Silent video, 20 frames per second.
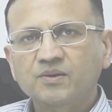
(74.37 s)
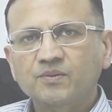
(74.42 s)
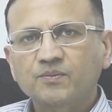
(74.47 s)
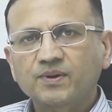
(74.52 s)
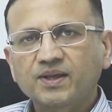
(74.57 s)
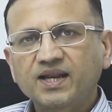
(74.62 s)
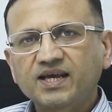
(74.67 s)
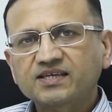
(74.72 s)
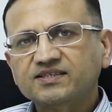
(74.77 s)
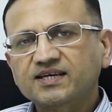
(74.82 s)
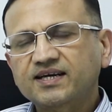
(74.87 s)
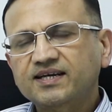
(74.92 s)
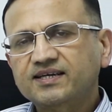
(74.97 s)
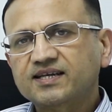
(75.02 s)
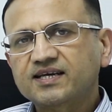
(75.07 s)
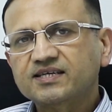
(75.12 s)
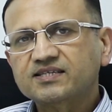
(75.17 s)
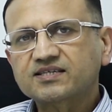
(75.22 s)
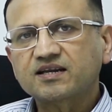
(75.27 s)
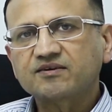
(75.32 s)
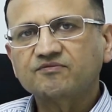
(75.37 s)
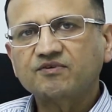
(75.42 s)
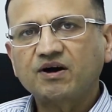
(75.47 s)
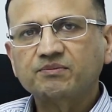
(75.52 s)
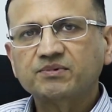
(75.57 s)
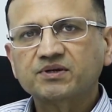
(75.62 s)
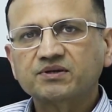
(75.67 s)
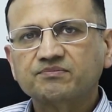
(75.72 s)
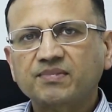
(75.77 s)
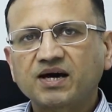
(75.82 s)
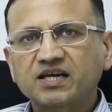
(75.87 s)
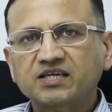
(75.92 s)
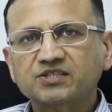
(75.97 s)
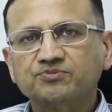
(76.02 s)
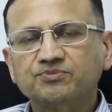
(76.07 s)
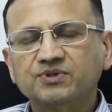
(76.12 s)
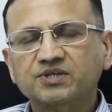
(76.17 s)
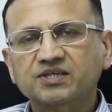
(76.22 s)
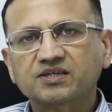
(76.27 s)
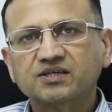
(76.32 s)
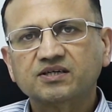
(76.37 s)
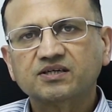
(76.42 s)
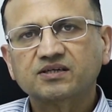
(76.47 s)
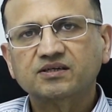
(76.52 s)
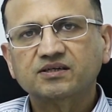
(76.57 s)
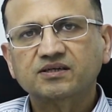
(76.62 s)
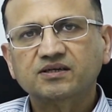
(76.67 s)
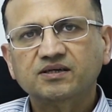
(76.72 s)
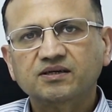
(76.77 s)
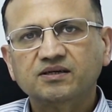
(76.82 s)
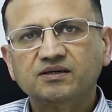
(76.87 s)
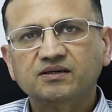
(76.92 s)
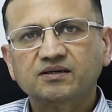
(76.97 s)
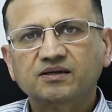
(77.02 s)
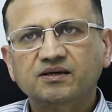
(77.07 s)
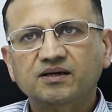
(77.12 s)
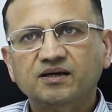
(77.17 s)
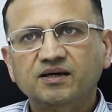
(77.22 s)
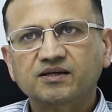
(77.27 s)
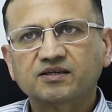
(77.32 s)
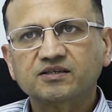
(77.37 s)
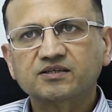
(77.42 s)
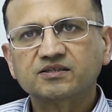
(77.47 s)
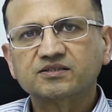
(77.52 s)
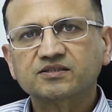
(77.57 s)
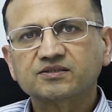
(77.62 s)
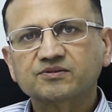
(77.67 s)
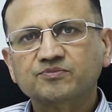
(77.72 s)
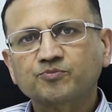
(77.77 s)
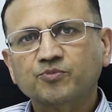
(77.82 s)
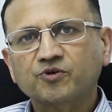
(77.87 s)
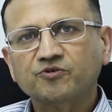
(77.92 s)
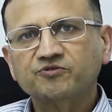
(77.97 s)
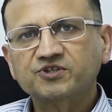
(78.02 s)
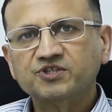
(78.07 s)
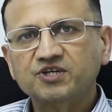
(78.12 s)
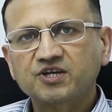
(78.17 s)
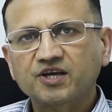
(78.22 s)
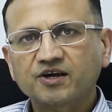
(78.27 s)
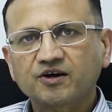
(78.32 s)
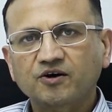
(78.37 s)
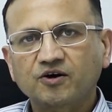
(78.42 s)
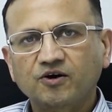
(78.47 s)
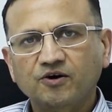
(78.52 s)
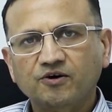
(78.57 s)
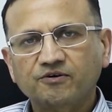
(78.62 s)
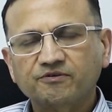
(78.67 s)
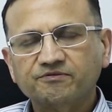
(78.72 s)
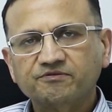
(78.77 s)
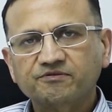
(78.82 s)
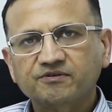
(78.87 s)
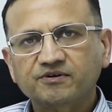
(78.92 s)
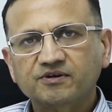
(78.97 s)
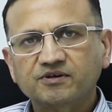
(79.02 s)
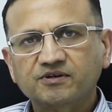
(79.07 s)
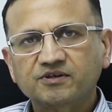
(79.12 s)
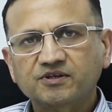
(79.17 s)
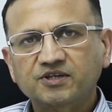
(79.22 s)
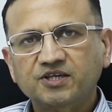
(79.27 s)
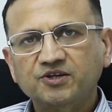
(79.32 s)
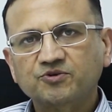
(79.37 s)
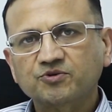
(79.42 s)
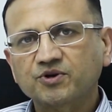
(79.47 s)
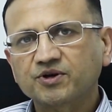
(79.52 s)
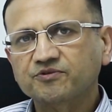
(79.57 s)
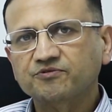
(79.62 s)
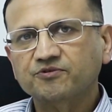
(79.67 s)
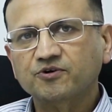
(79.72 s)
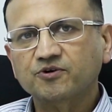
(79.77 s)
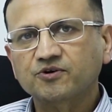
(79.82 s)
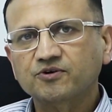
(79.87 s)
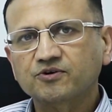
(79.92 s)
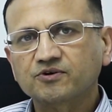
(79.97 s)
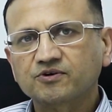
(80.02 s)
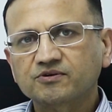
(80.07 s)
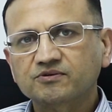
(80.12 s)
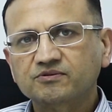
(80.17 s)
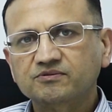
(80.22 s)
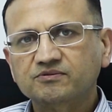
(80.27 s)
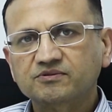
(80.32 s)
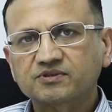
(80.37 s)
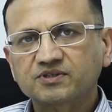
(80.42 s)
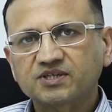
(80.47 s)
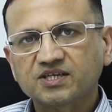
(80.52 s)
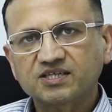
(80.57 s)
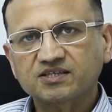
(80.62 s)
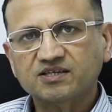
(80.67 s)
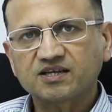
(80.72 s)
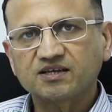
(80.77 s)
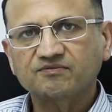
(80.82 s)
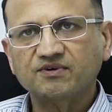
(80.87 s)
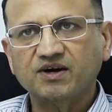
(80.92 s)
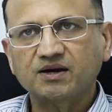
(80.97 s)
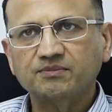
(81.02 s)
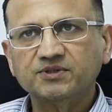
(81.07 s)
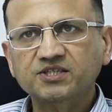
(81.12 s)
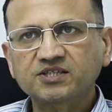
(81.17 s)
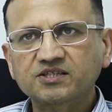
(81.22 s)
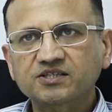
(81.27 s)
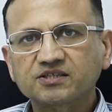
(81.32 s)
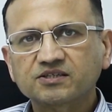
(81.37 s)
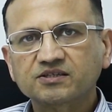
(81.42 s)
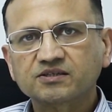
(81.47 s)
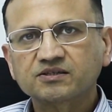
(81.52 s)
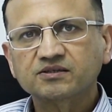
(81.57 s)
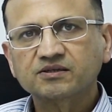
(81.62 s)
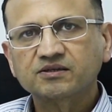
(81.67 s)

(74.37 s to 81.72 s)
When I say test environment management, it is provisioning of T24 test environments.